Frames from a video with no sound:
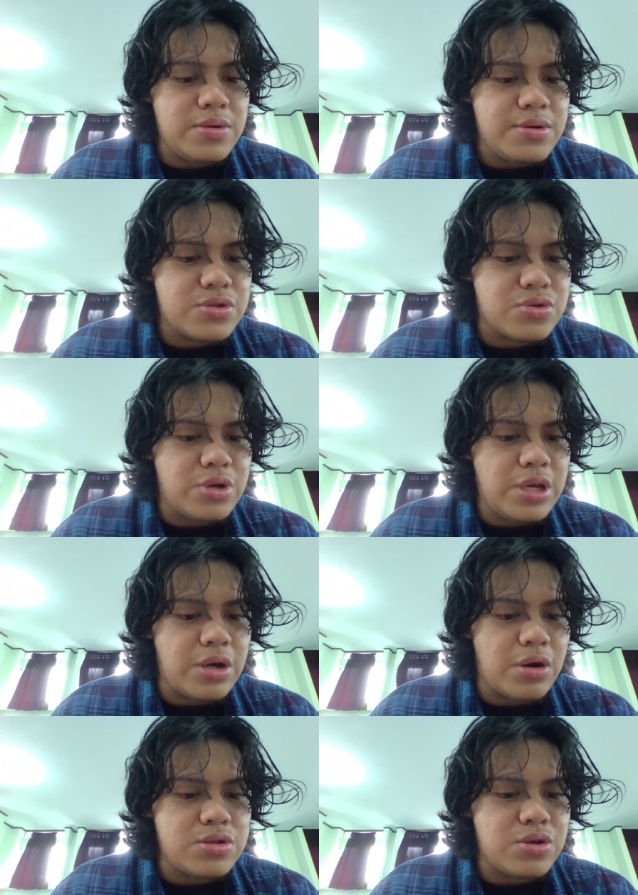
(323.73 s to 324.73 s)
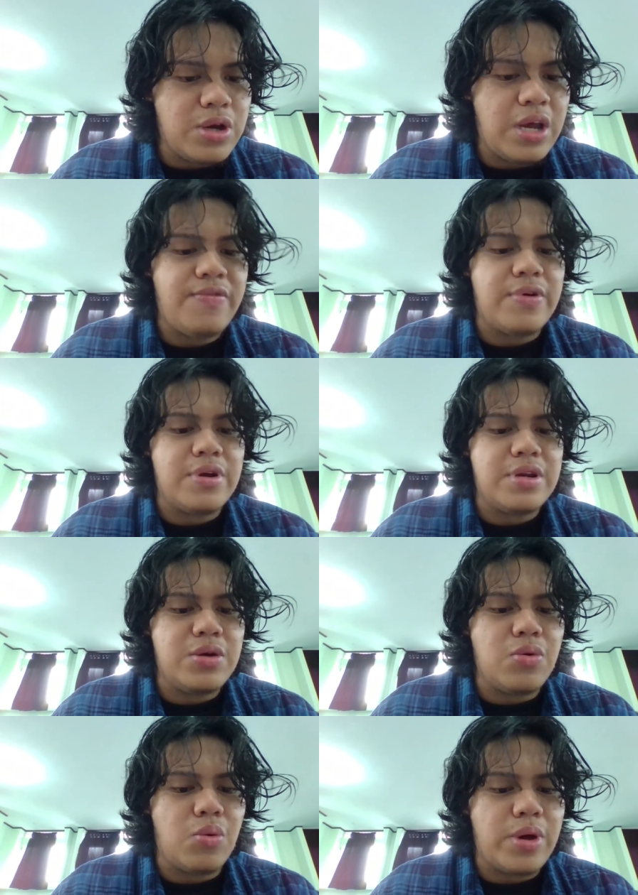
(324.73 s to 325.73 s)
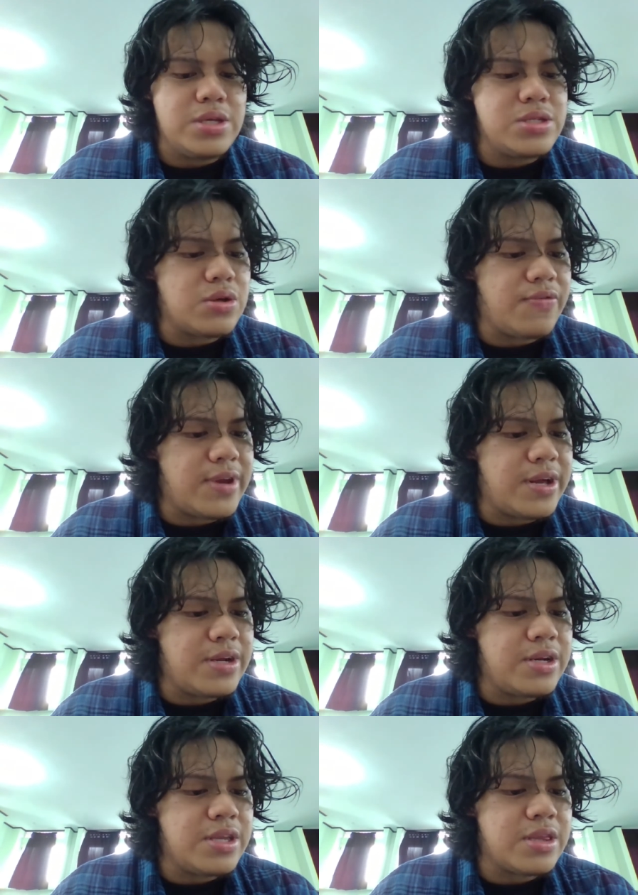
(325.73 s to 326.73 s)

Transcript: students also have new ways of learning